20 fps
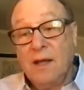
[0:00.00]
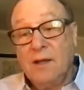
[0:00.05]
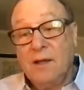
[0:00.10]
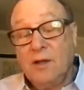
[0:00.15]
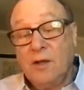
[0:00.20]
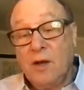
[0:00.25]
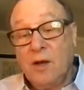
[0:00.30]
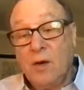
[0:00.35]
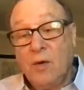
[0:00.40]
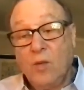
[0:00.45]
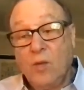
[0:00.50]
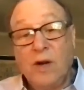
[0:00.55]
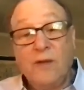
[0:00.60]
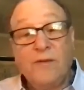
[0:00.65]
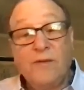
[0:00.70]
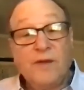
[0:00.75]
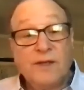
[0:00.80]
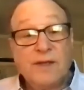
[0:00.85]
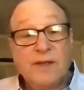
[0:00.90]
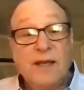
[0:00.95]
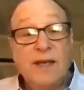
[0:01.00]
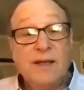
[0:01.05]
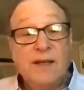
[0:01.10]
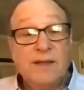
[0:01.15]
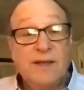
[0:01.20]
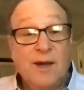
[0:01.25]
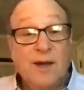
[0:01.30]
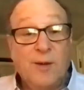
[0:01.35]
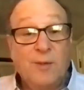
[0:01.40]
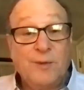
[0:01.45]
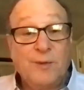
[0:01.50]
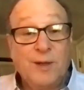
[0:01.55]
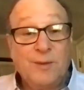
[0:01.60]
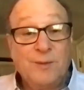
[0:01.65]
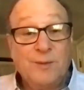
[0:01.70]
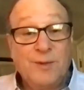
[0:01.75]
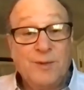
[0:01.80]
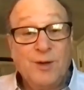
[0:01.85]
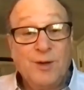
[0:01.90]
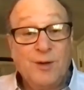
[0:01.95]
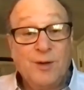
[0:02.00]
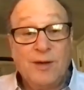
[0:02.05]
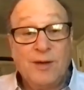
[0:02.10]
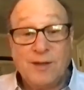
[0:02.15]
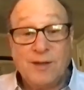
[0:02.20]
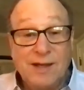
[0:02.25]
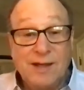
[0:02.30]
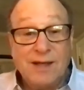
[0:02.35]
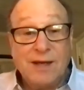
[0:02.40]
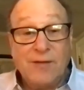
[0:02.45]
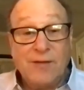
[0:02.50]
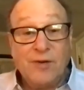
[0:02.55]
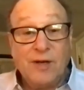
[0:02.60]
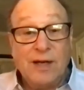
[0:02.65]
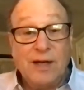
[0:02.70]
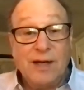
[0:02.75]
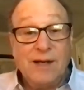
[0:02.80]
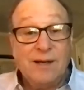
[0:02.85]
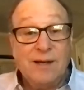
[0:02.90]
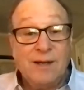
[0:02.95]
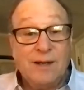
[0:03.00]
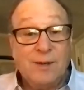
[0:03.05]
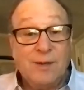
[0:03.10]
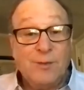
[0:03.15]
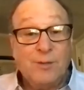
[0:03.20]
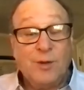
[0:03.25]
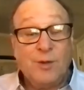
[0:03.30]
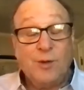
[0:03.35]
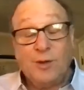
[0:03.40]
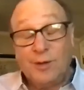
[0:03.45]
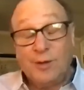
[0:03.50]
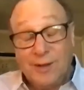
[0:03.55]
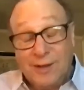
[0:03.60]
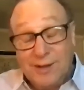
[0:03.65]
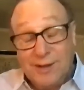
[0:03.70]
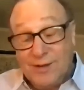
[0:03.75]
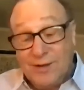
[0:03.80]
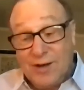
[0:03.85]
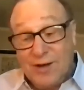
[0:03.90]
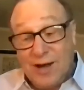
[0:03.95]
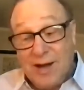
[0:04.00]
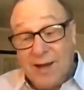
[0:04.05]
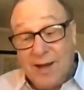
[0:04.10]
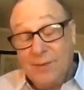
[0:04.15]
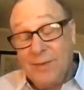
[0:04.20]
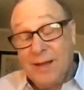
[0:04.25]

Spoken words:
one of his kids helped him too, because he never needed a computer in his job.